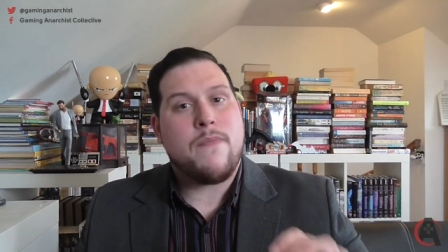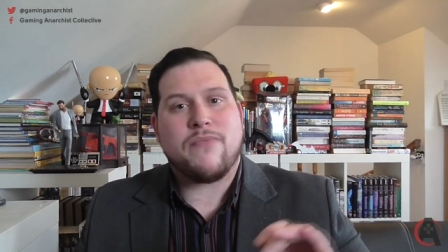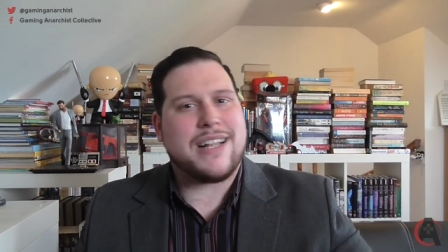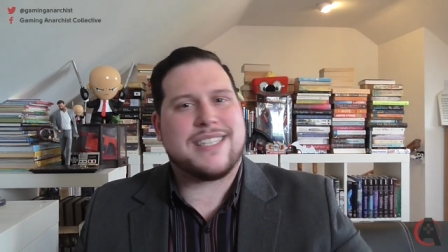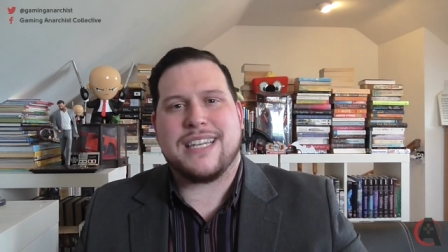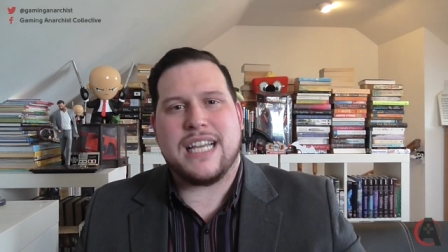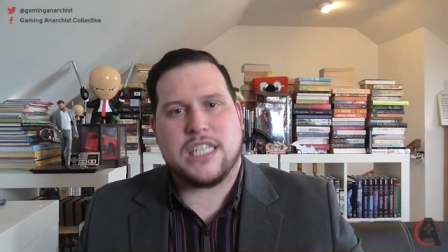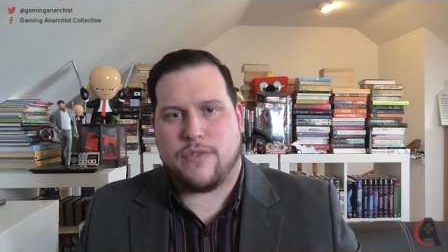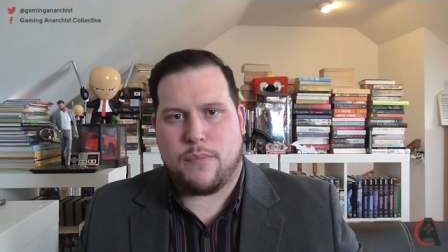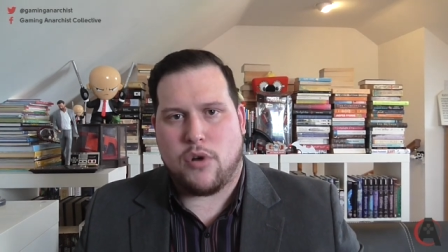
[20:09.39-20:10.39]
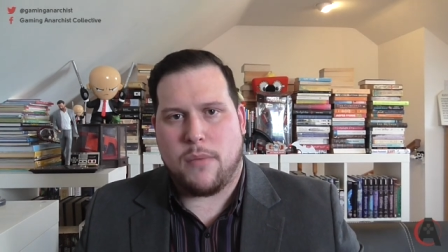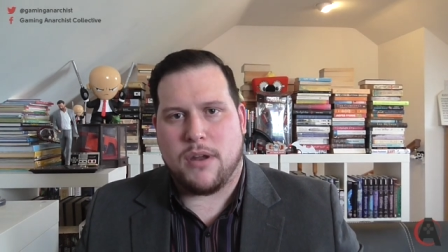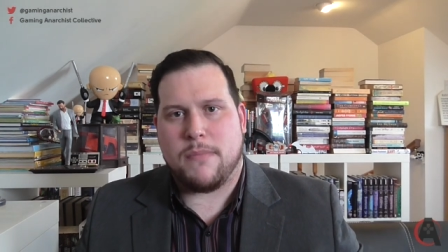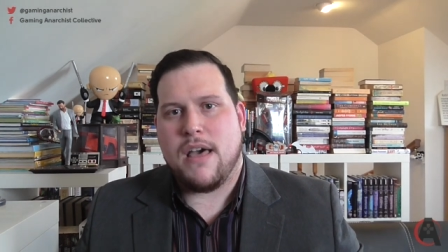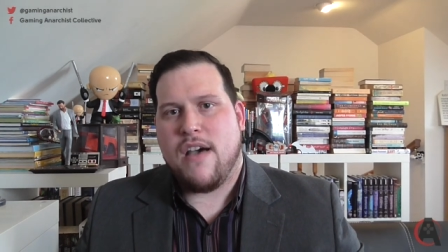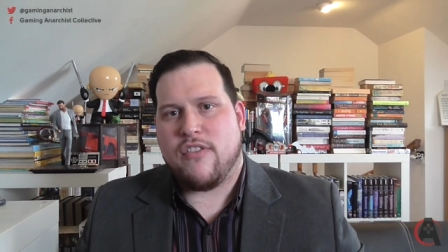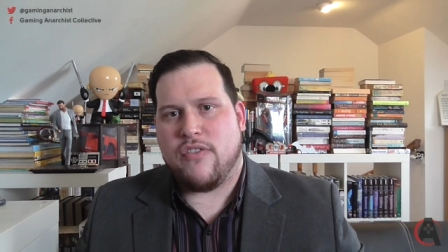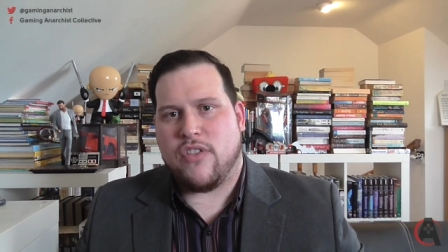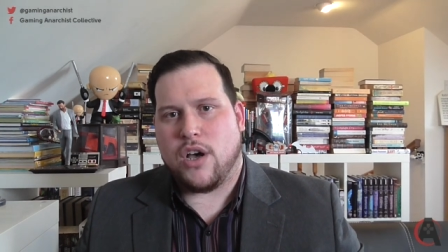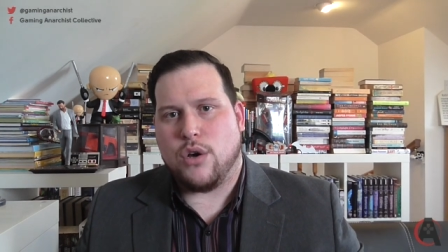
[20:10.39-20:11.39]
that's less of a problem
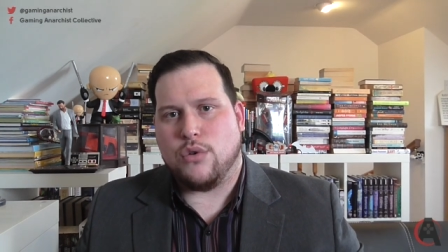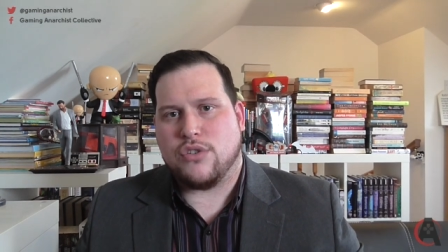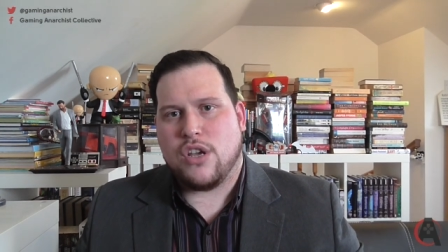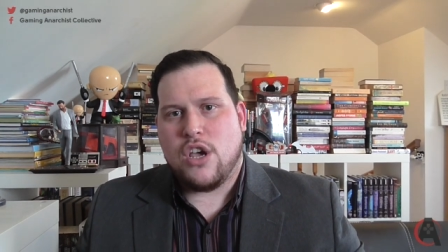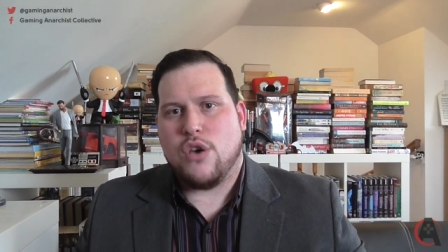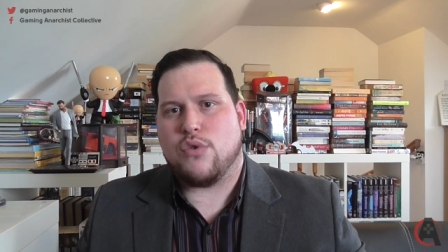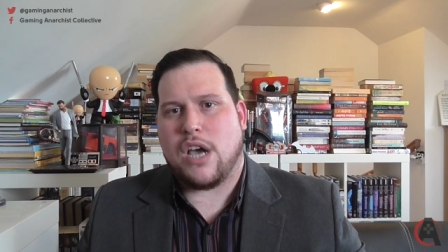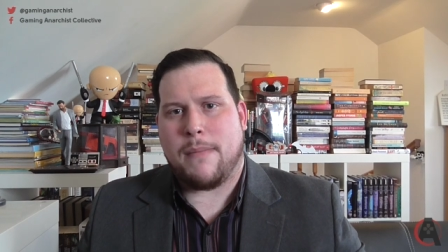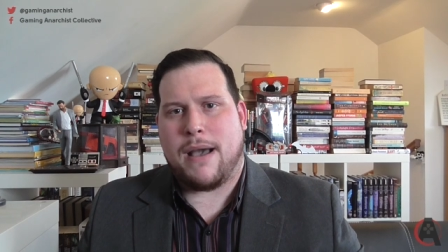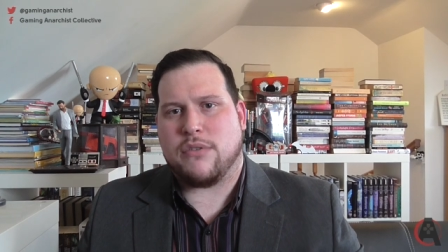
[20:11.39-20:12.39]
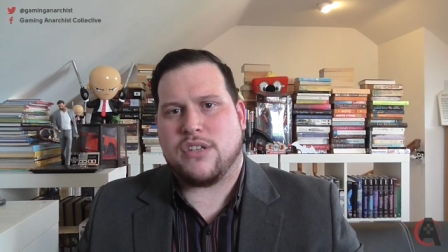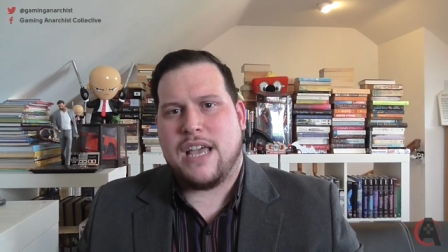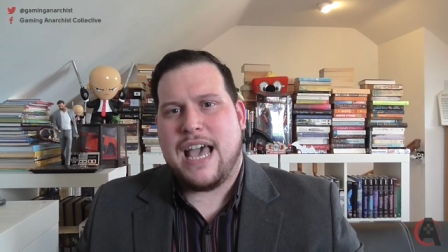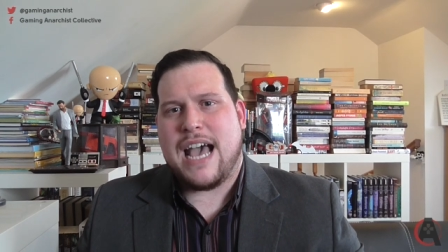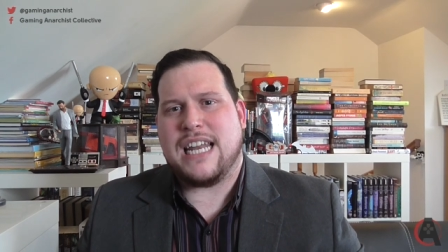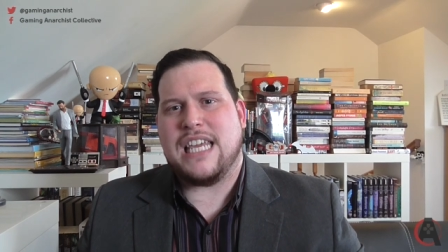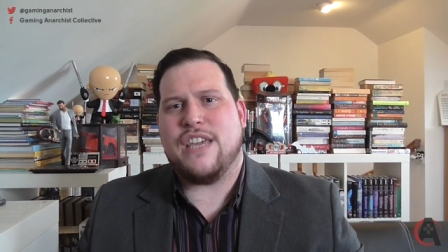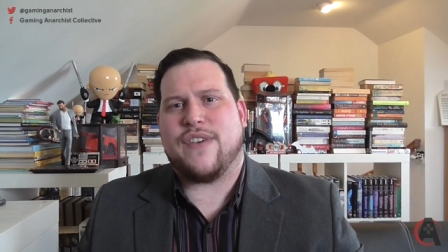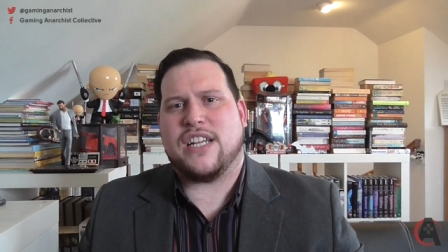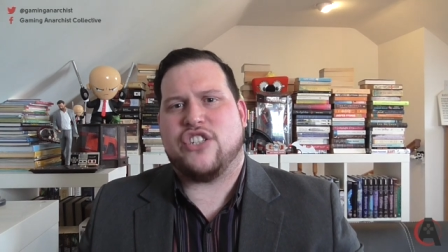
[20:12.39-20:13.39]
than those who come out and
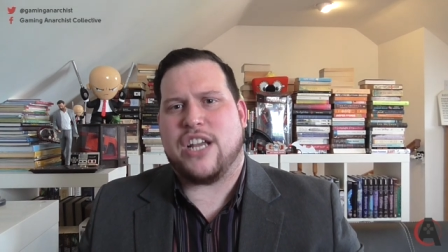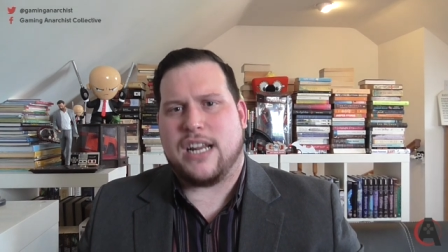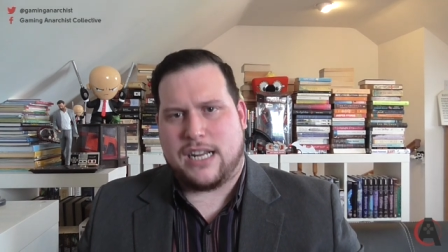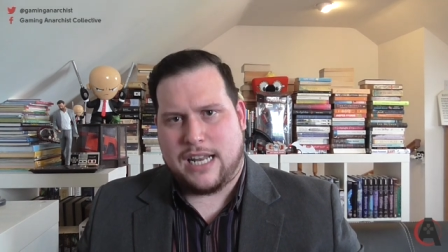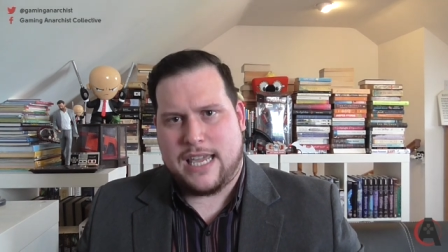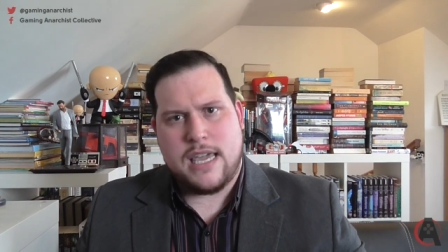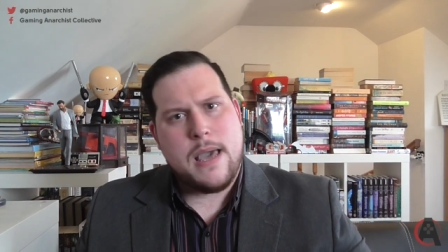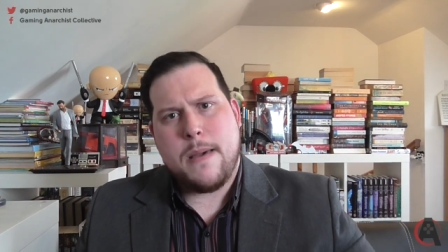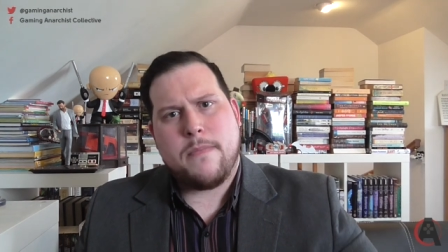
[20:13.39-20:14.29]
evangelically